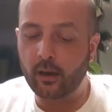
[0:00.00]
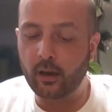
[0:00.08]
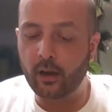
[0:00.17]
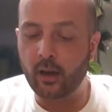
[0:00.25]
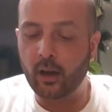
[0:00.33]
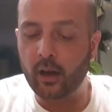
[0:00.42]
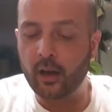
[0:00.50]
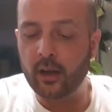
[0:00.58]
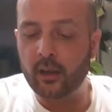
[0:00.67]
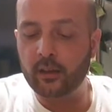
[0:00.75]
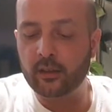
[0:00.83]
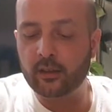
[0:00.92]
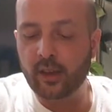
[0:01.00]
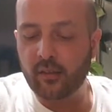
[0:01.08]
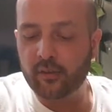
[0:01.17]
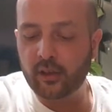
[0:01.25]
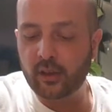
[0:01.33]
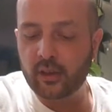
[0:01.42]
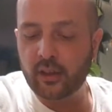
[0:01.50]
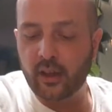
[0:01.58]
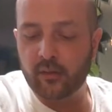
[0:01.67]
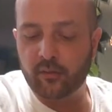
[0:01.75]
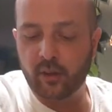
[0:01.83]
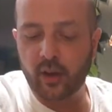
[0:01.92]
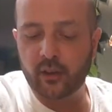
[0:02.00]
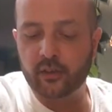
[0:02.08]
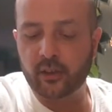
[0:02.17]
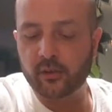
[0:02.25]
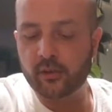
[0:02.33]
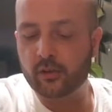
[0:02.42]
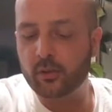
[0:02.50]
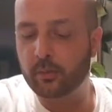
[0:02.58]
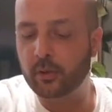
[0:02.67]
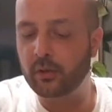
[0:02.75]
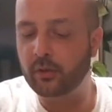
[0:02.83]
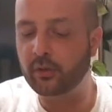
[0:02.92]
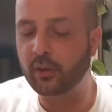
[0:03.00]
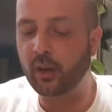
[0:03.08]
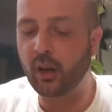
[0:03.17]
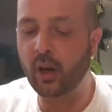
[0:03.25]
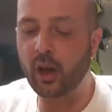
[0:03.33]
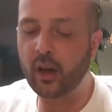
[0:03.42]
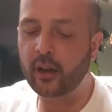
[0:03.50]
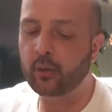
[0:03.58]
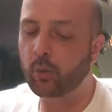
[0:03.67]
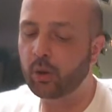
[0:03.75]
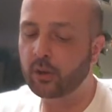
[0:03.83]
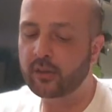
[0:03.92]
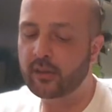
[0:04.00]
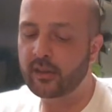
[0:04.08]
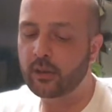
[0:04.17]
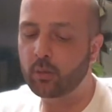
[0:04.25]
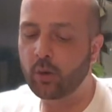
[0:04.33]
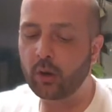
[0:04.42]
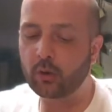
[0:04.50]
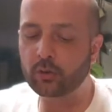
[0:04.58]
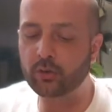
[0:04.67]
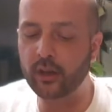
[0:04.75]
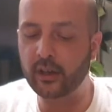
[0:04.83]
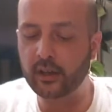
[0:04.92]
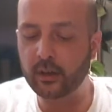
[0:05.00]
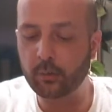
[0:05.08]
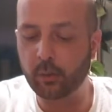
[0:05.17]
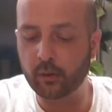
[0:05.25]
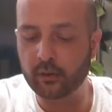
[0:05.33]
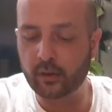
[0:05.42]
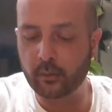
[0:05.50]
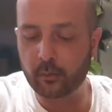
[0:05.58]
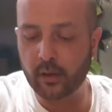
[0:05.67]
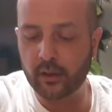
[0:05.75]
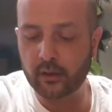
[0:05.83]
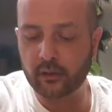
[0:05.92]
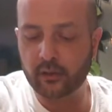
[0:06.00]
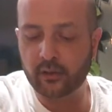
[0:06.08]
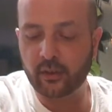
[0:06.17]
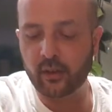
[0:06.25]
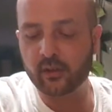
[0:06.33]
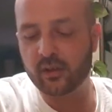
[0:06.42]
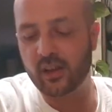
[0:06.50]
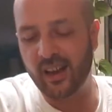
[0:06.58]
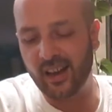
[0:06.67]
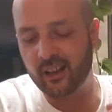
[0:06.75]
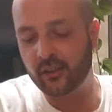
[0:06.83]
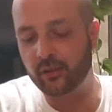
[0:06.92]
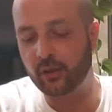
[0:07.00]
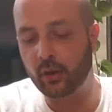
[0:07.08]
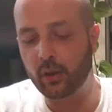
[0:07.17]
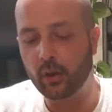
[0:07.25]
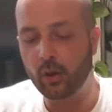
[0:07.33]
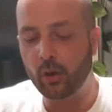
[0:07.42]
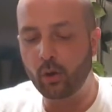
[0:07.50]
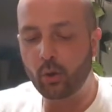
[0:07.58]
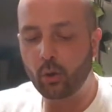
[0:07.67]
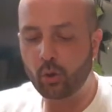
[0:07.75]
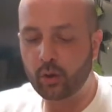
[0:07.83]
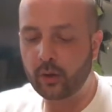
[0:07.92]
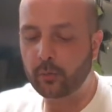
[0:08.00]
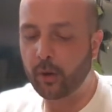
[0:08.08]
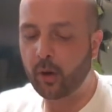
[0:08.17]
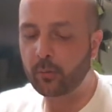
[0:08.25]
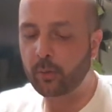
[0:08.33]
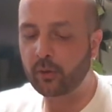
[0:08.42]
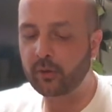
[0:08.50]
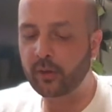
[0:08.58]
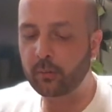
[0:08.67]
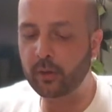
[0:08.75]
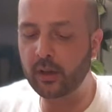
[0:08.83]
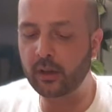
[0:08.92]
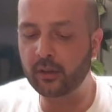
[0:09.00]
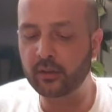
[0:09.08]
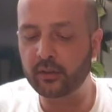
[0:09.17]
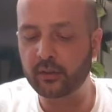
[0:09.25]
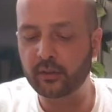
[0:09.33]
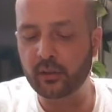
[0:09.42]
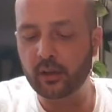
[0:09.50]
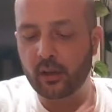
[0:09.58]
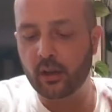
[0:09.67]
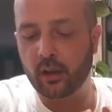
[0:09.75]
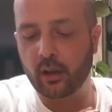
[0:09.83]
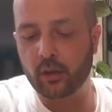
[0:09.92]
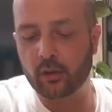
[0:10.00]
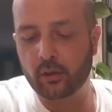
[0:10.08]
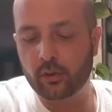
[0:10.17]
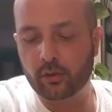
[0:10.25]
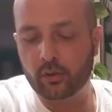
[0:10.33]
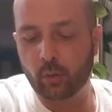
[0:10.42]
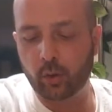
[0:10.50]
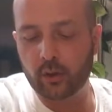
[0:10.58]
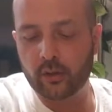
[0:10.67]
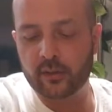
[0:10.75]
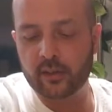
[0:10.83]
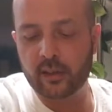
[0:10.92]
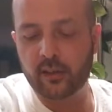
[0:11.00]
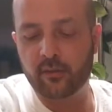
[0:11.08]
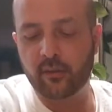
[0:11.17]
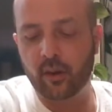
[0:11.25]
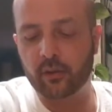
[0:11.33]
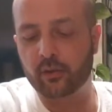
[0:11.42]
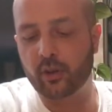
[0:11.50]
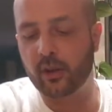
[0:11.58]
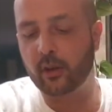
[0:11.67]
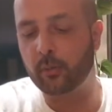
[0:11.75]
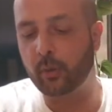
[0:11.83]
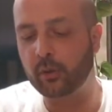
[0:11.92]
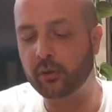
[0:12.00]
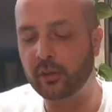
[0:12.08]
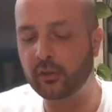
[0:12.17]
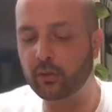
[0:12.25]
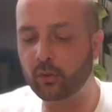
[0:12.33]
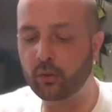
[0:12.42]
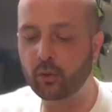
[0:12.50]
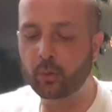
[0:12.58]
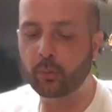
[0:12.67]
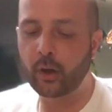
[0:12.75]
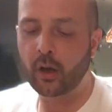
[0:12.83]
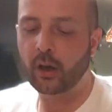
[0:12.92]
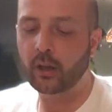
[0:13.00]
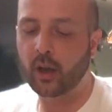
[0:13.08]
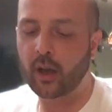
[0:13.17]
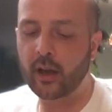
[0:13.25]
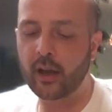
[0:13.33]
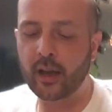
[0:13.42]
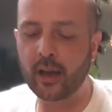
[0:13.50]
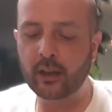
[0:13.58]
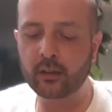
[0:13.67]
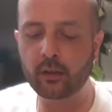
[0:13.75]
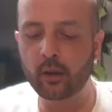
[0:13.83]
I definitely advise that you should be using a high quality, well draining potting mix, such as orchid bark potting mix, a good quality fast draining potting soil, perlite and